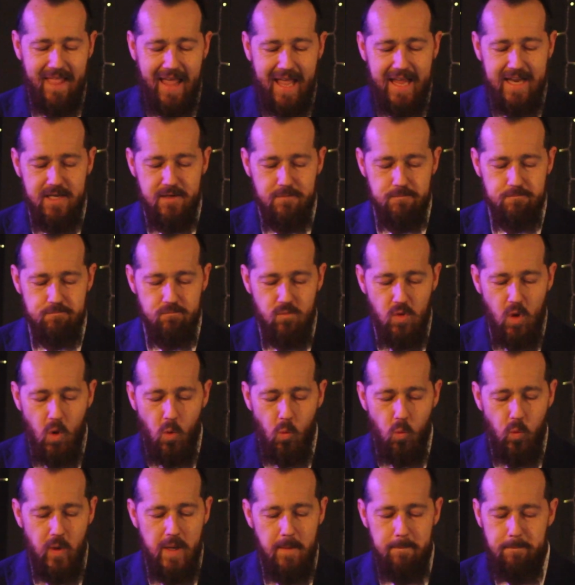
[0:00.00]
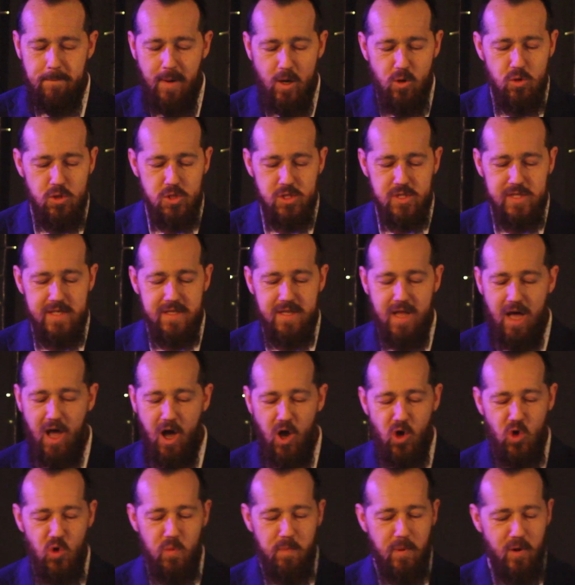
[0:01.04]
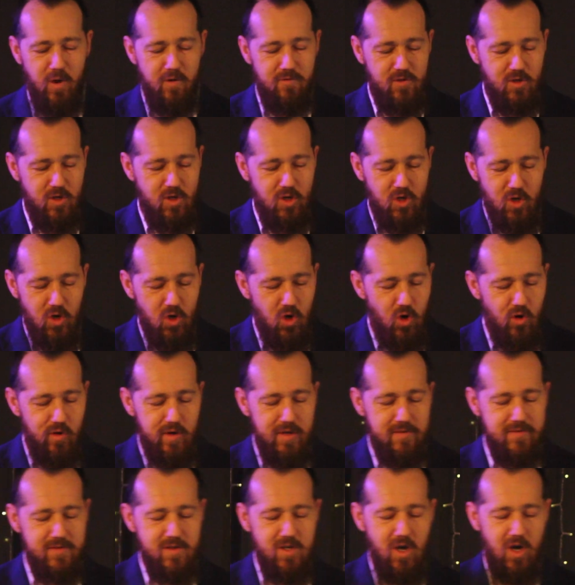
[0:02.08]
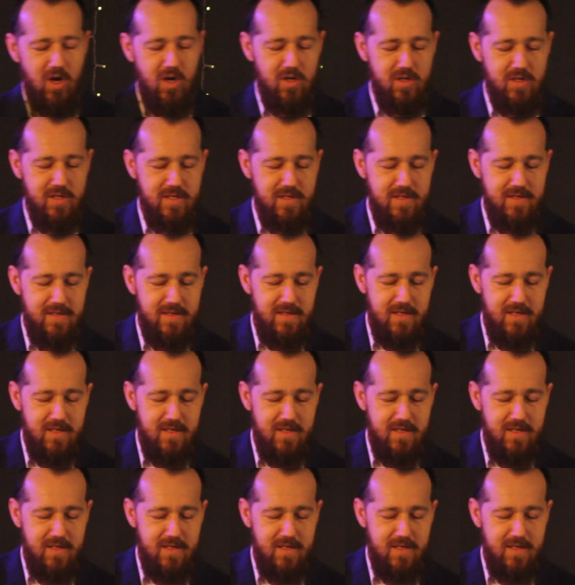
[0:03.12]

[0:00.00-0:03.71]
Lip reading: And we boast in the hope of the glory of God.